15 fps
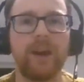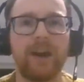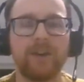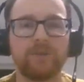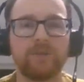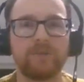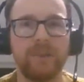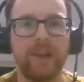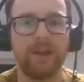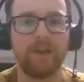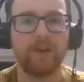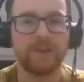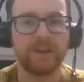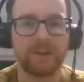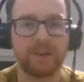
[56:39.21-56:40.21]
how
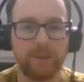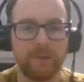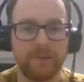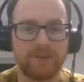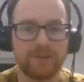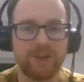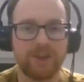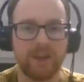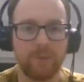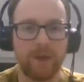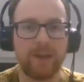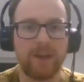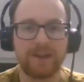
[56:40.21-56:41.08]
Leno didn't come in straight away,